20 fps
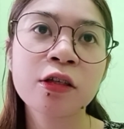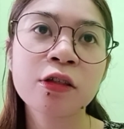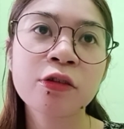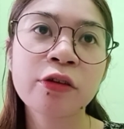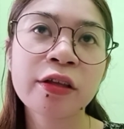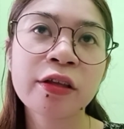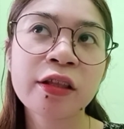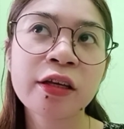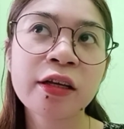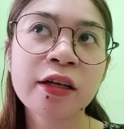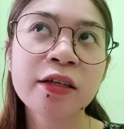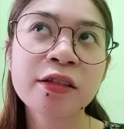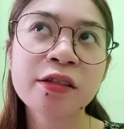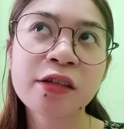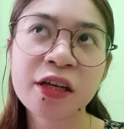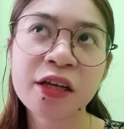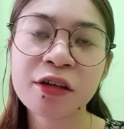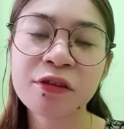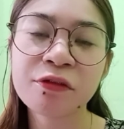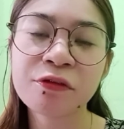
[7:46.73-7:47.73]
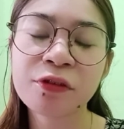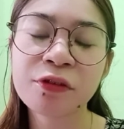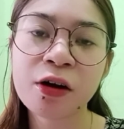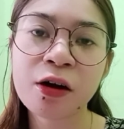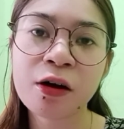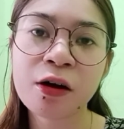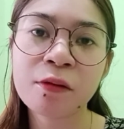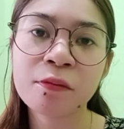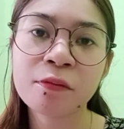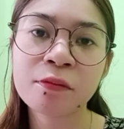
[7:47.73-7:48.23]
So I think aside
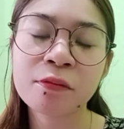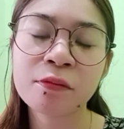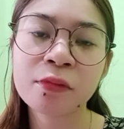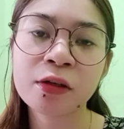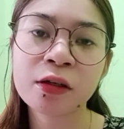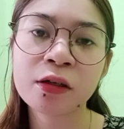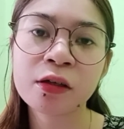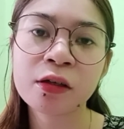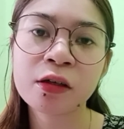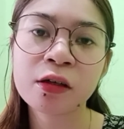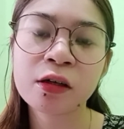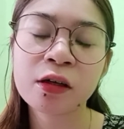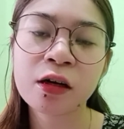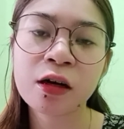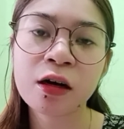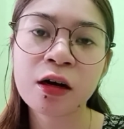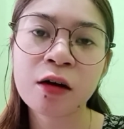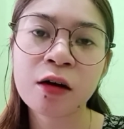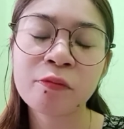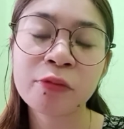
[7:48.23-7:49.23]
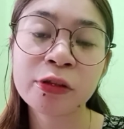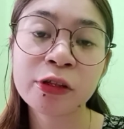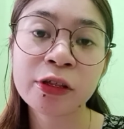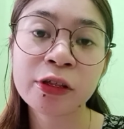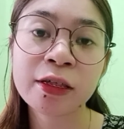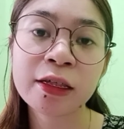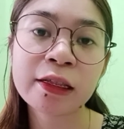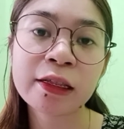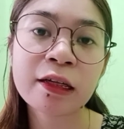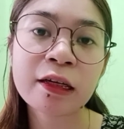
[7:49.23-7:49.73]
from
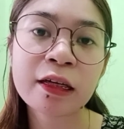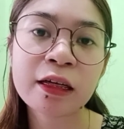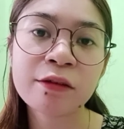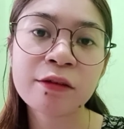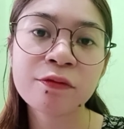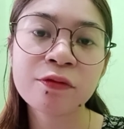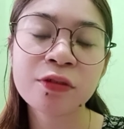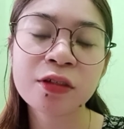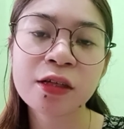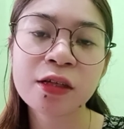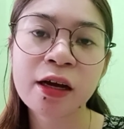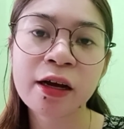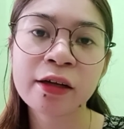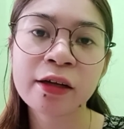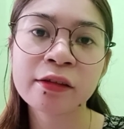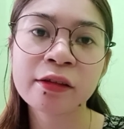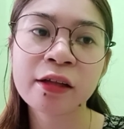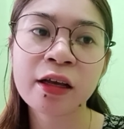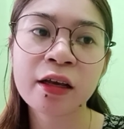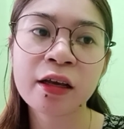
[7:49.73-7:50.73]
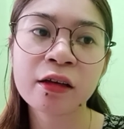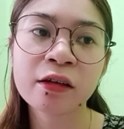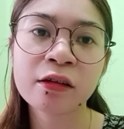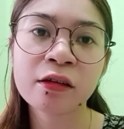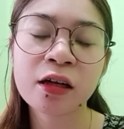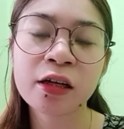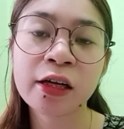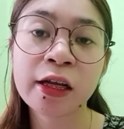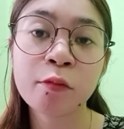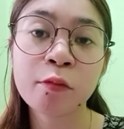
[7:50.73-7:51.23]
paternity leave sa
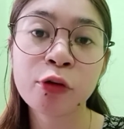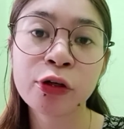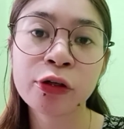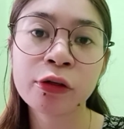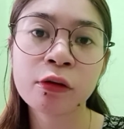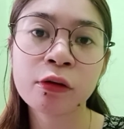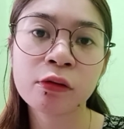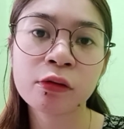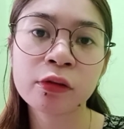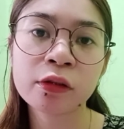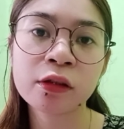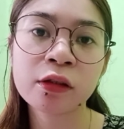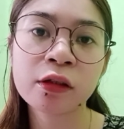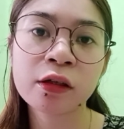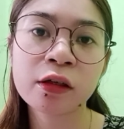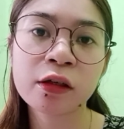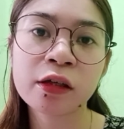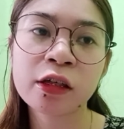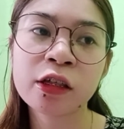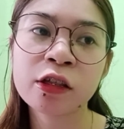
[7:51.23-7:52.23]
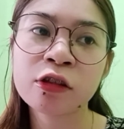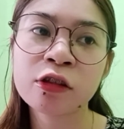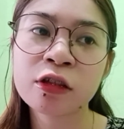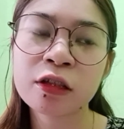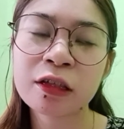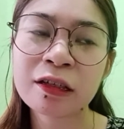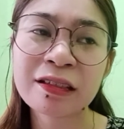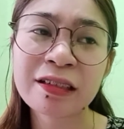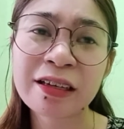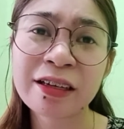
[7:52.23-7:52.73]
ating labor code,
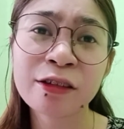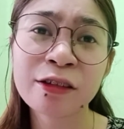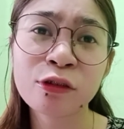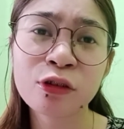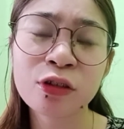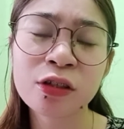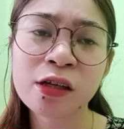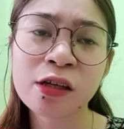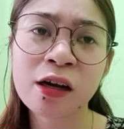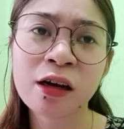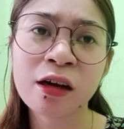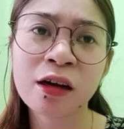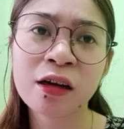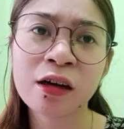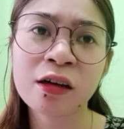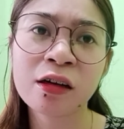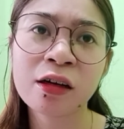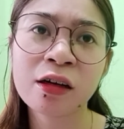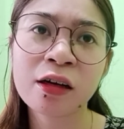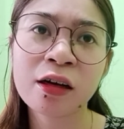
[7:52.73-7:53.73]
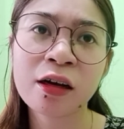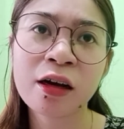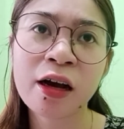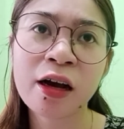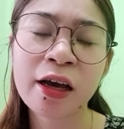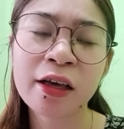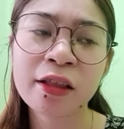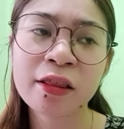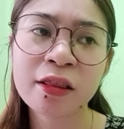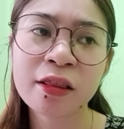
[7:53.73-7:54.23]
it's isa ito sa,
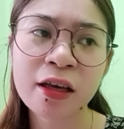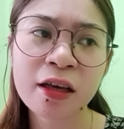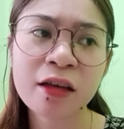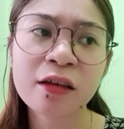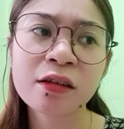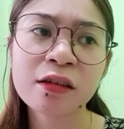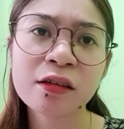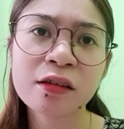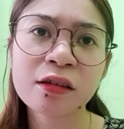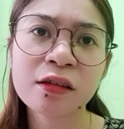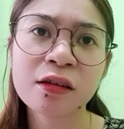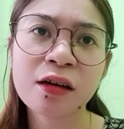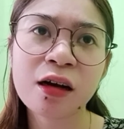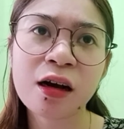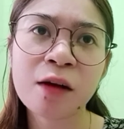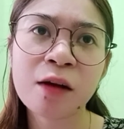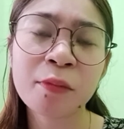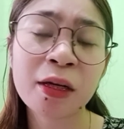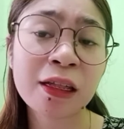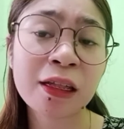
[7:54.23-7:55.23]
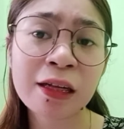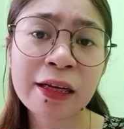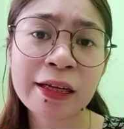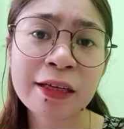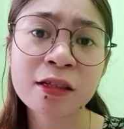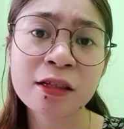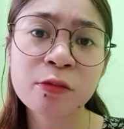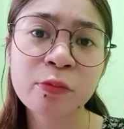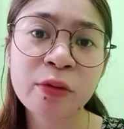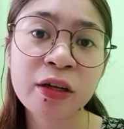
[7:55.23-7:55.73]
I think, at
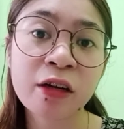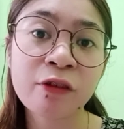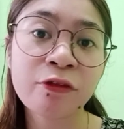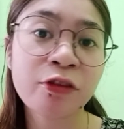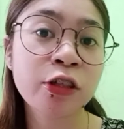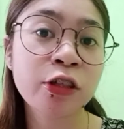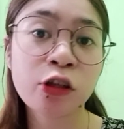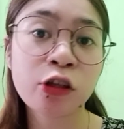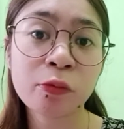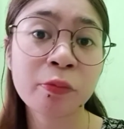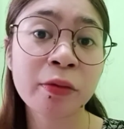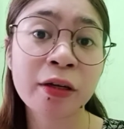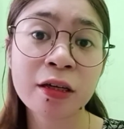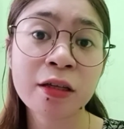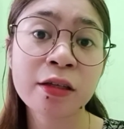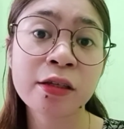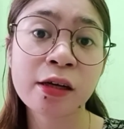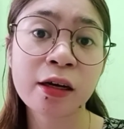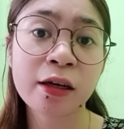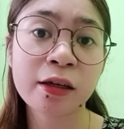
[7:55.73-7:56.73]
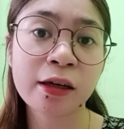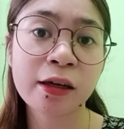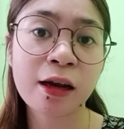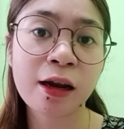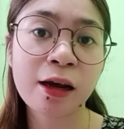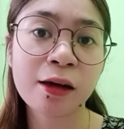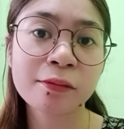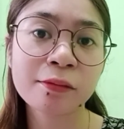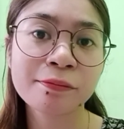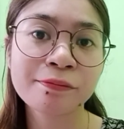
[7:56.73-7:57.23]
least beneficial pa rin sa
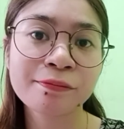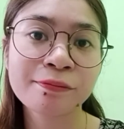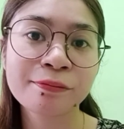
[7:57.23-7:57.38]
kanila.